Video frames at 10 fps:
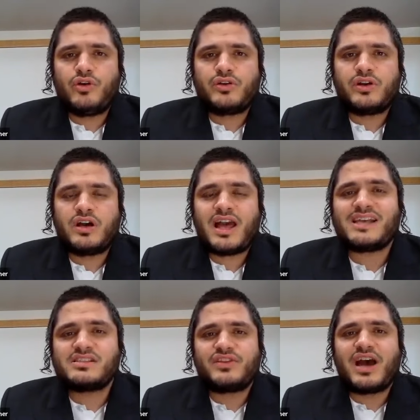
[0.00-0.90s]
for, uh,
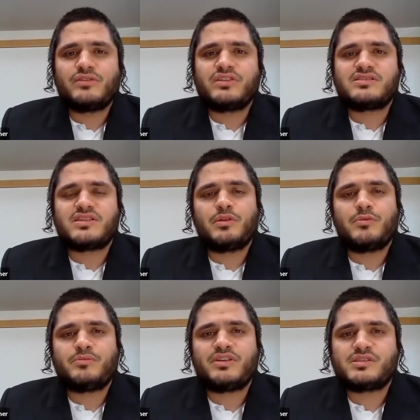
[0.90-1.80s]
as of now, the
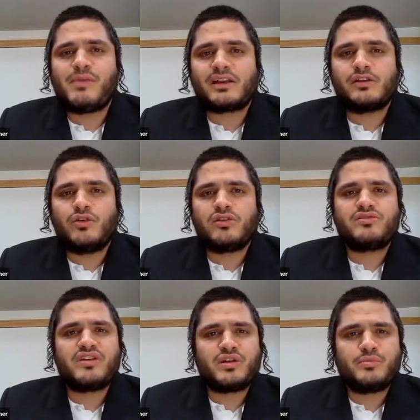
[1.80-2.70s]
assembly member is Mike
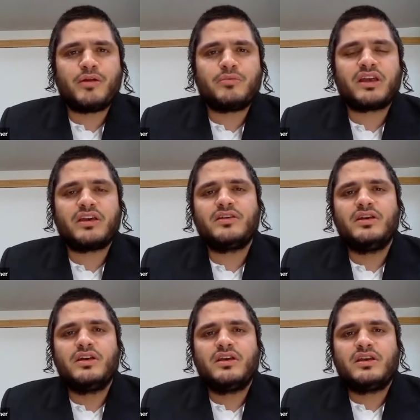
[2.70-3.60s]
Lawler, a
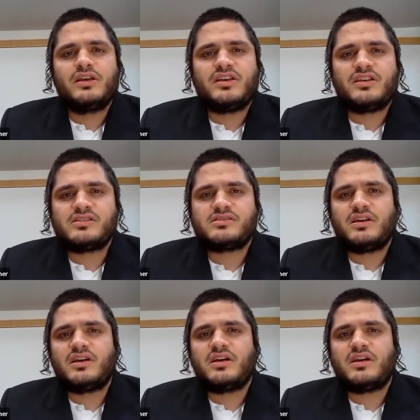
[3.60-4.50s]
Republican. He
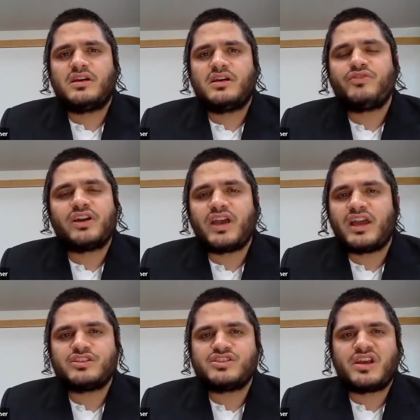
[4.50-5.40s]
is, uh, you know, very
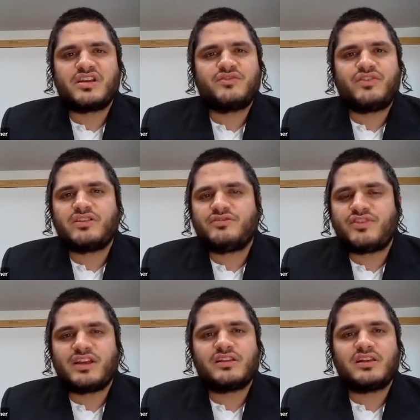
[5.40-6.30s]
energetic, very
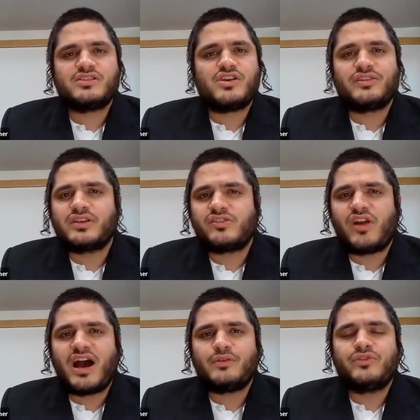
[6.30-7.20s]
friendly. He's on the
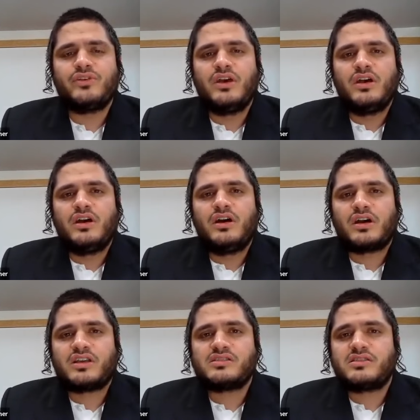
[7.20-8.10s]
ground.
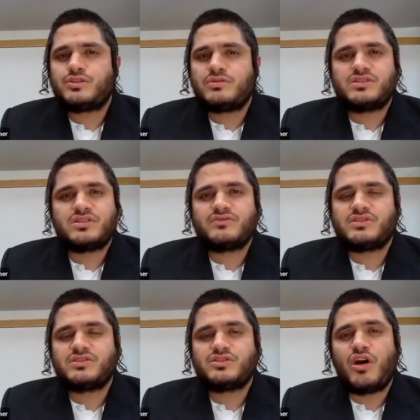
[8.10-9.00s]
constituent
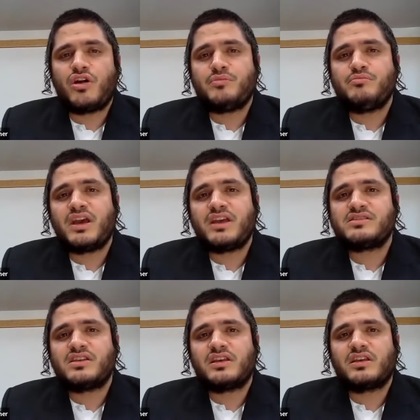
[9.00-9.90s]
services are
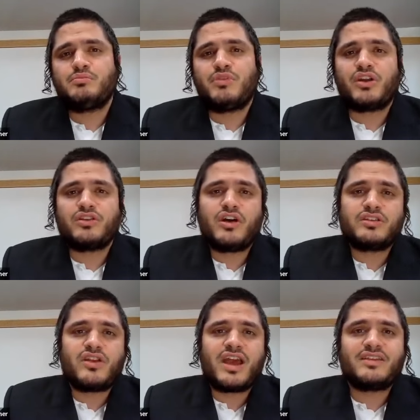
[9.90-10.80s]
amazing. But on the
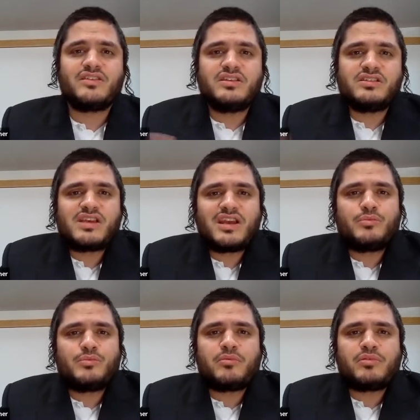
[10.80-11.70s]
other hand, he's
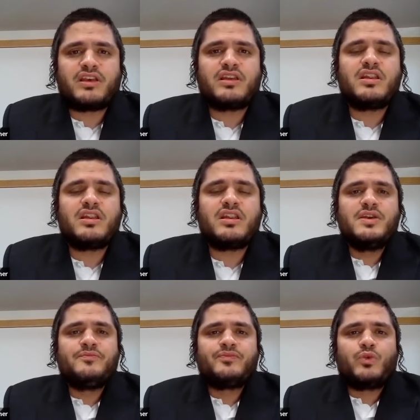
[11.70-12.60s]
a Republican
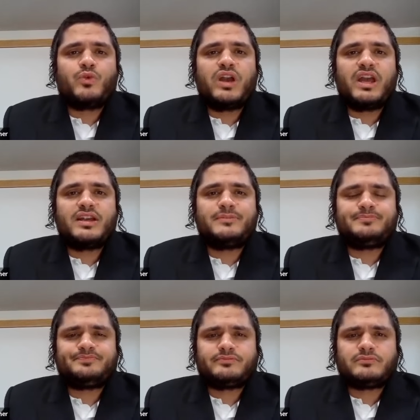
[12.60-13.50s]

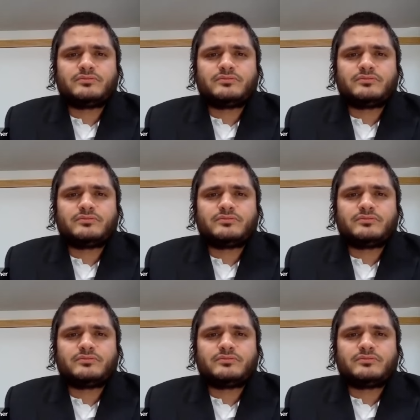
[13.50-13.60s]
where